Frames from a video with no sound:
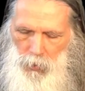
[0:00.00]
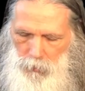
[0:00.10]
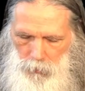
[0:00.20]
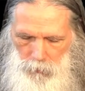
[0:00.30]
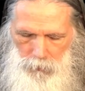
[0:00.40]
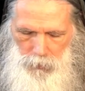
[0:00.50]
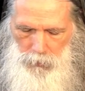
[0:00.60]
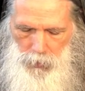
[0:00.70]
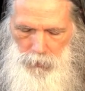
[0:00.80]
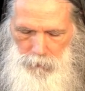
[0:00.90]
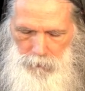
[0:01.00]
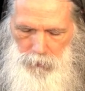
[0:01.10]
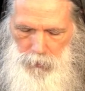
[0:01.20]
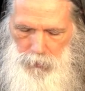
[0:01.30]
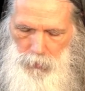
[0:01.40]
So these kind of
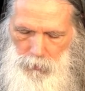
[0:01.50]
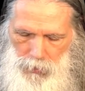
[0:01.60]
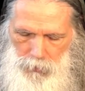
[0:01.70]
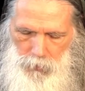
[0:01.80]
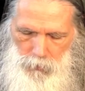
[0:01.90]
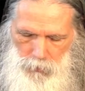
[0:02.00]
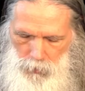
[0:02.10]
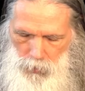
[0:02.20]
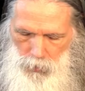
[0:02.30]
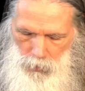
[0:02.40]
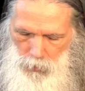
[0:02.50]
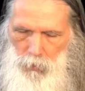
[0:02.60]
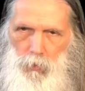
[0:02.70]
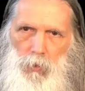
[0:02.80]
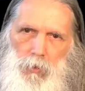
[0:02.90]
considerations
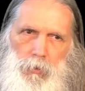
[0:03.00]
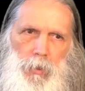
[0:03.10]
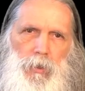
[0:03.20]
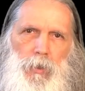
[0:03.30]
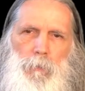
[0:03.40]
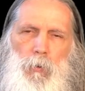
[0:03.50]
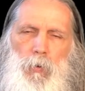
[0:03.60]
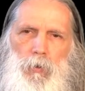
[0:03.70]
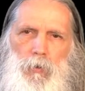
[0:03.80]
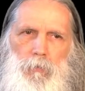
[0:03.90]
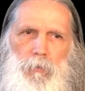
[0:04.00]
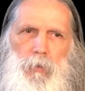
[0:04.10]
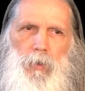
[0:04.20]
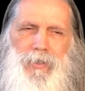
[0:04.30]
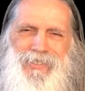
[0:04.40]
are, are critically important if we're
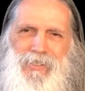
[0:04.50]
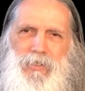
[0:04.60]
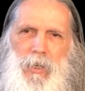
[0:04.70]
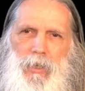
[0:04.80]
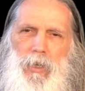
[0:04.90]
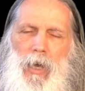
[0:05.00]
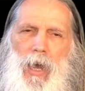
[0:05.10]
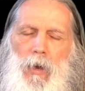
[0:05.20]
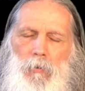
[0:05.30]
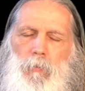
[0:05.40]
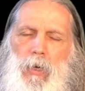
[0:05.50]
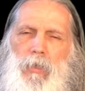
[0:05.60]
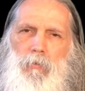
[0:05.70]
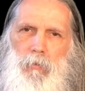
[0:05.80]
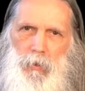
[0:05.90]
going to understand how the
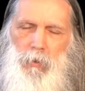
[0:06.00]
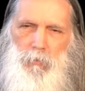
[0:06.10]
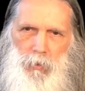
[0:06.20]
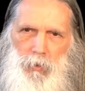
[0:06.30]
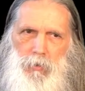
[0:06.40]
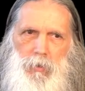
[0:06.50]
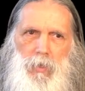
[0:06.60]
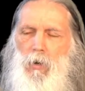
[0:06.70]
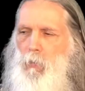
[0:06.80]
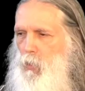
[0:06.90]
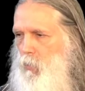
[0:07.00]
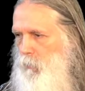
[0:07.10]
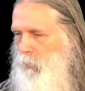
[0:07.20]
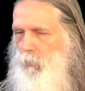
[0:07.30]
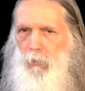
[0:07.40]
body really works in
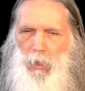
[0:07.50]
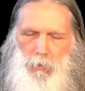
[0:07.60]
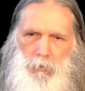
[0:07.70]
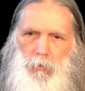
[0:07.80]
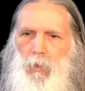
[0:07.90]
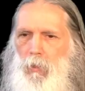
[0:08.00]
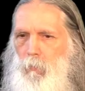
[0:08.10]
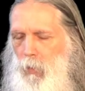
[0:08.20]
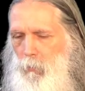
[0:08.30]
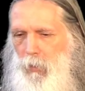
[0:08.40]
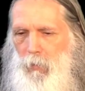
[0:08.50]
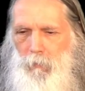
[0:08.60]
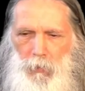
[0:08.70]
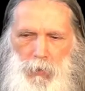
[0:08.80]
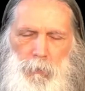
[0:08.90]
both natural and man-made
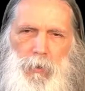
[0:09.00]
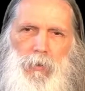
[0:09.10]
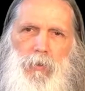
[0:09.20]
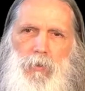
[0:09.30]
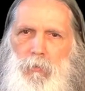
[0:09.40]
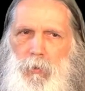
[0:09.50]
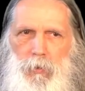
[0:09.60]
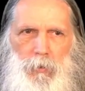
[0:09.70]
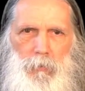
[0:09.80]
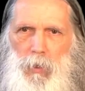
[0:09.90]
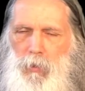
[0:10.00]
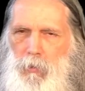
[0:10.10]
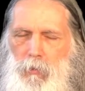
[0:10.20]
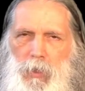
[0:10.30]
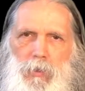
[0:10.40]
environments, with the modern
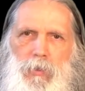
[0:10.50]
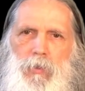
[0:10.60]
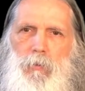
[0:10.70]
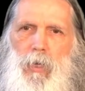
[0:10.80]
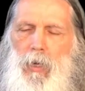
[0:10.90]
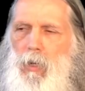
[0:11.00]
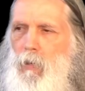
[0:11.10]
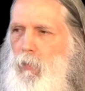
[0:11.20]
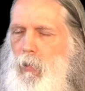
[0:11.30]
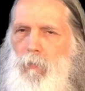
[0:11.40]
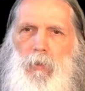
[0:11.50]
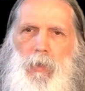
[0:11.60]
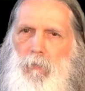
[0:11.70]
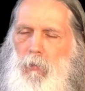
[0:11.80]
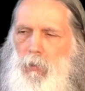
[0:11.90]
stresses that we have on every
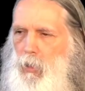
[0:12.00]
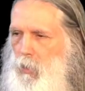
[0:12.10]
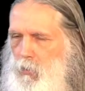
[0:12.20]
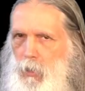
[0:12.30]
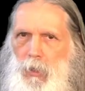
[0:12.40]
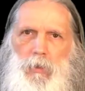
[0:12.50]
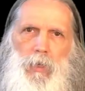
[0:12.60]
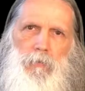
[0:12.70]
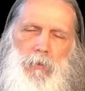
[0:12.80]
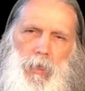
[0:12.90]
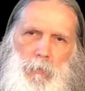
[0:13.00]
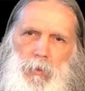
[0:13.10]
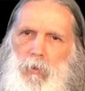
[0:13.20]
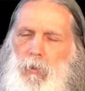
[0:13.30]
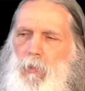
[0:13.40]
level, on an energetic level,
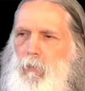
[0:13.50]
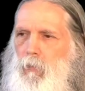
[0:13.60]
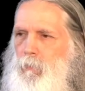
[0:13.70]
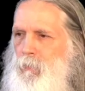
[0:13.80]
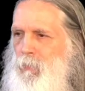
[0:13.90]
chemical level,